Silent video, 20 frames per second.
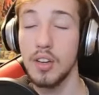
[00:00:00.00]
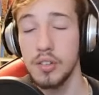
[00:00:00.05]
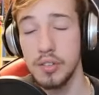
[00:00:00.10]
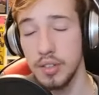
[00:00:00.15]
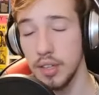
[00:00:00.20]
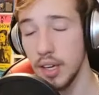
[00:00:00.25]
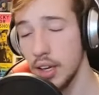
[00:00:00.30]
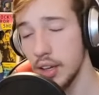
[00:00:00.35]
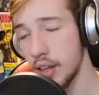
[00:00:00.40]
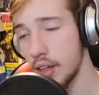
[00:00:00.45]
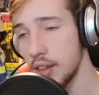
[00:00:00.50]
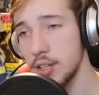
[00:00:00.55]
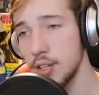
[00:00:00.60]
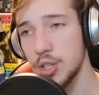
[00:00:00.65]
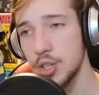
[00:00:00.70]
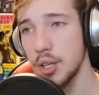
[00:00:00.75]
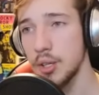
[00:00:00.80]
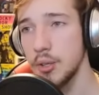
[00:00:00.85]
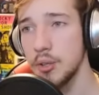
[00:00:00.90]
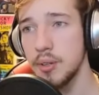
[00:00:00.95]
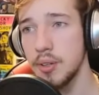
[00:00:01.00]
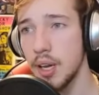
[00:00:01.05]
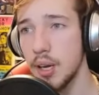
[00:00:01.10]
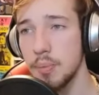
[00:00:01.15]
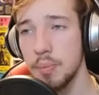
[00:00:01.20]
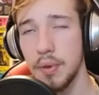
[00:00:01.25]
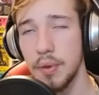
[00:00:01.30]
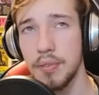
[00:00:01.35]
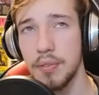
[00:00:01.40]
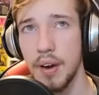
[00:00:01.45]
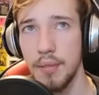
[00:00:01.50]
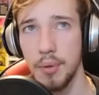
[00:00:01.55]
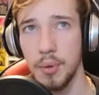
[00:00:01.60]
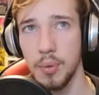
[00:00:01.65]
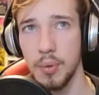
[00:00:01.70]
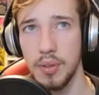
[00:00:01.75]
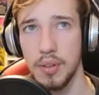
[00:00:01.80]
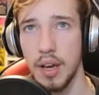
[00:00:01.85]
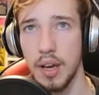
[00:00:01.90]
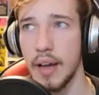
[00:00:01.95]
Yeah, and they genuinely not be for
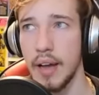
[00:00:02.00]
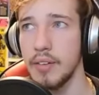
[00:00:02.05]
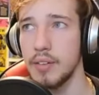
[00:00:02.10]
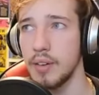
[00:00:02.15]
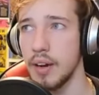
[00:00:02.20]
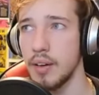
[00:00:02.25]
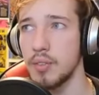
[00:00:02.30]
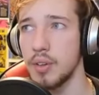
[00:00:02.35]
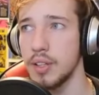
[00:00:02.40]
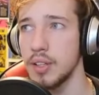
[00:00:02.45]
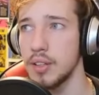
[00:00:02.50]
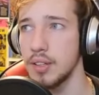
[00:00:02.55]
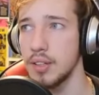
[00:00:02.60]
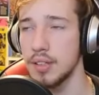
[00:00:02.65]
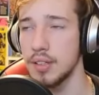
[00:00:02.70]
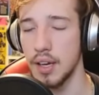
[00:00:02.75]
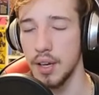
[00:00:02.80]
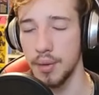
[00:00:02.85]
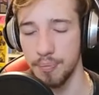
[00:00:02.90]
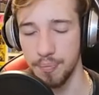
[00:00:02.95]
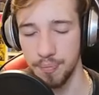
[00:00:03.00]
everyone. I really think that.